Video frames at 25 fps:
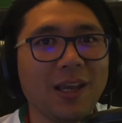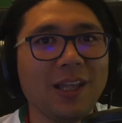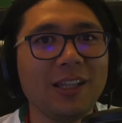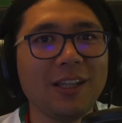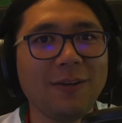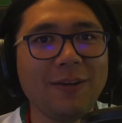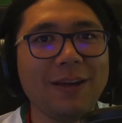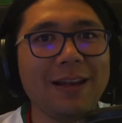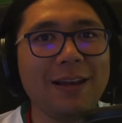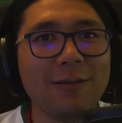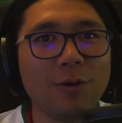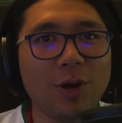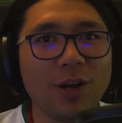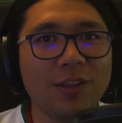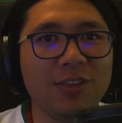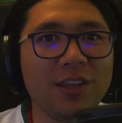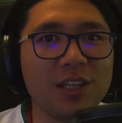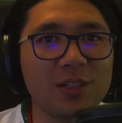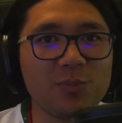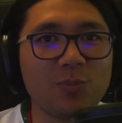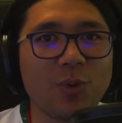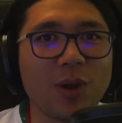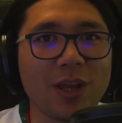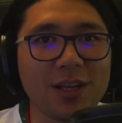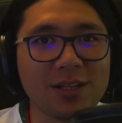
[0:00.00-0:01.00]
make it available
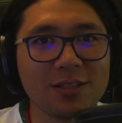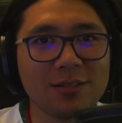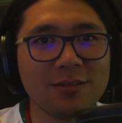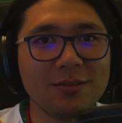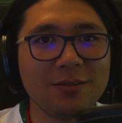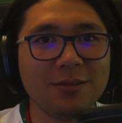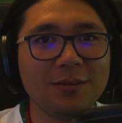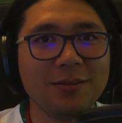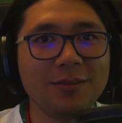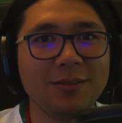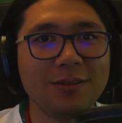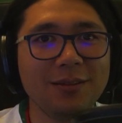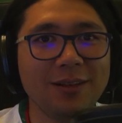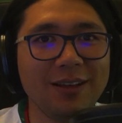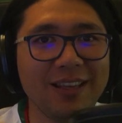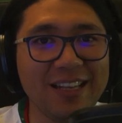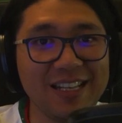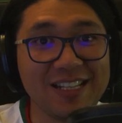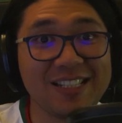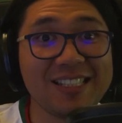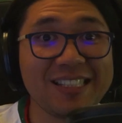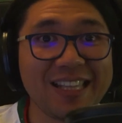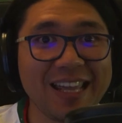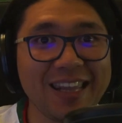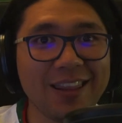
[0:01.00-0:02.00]
at this price,
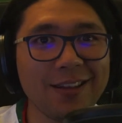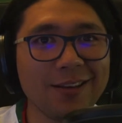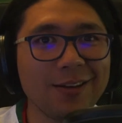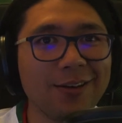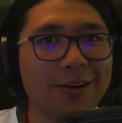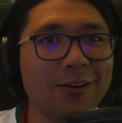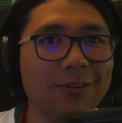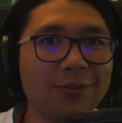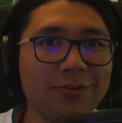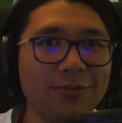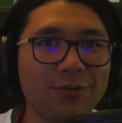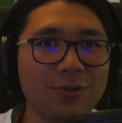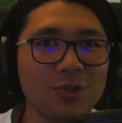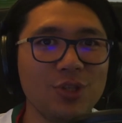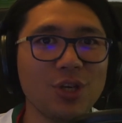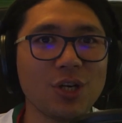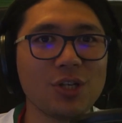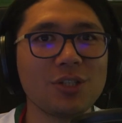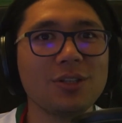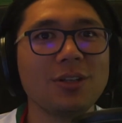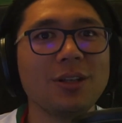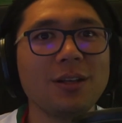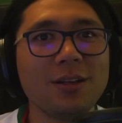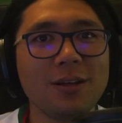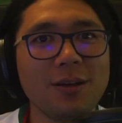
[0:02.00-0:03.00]
instead of
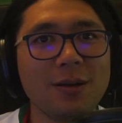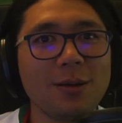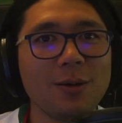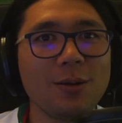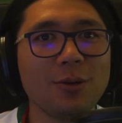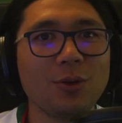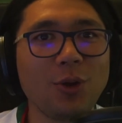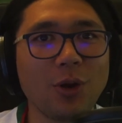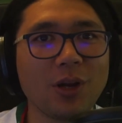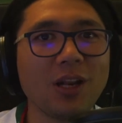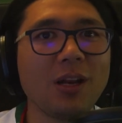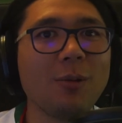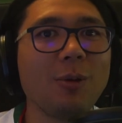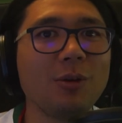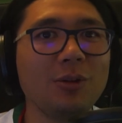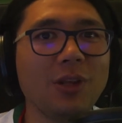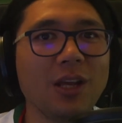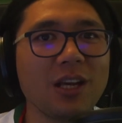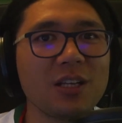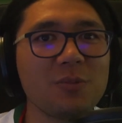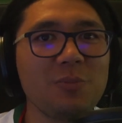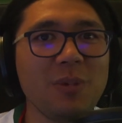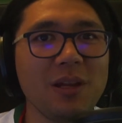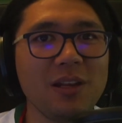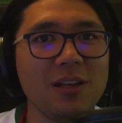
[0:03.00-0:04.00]
just talking
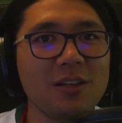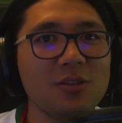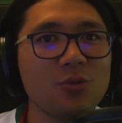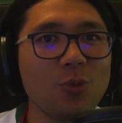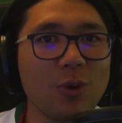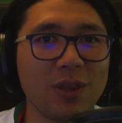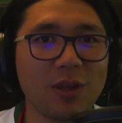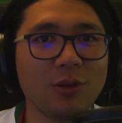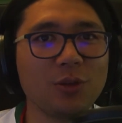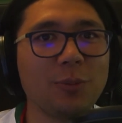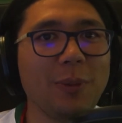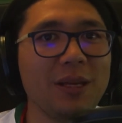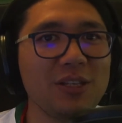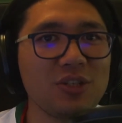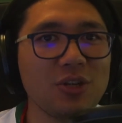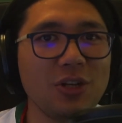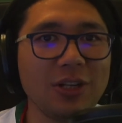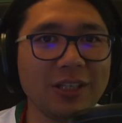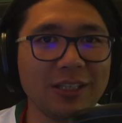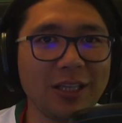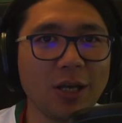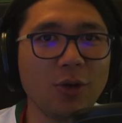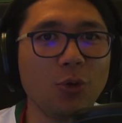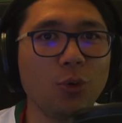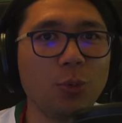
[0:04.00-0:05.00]
about the experience without
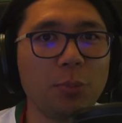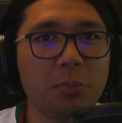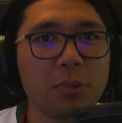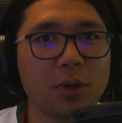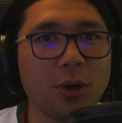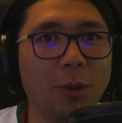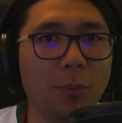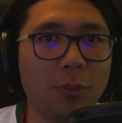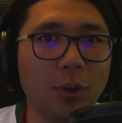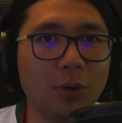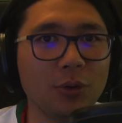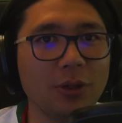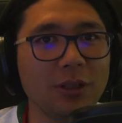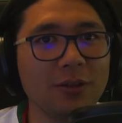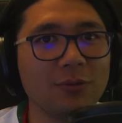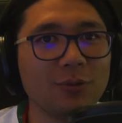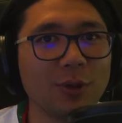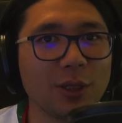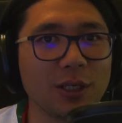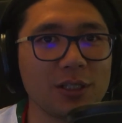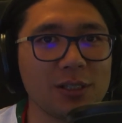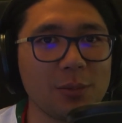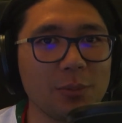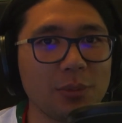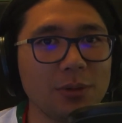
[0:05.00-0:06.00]
mentioning the group
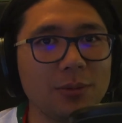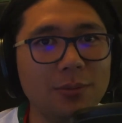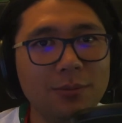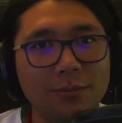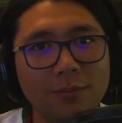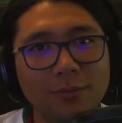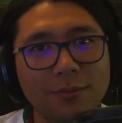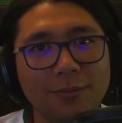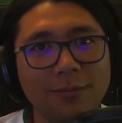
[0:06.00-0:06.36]
component, for example,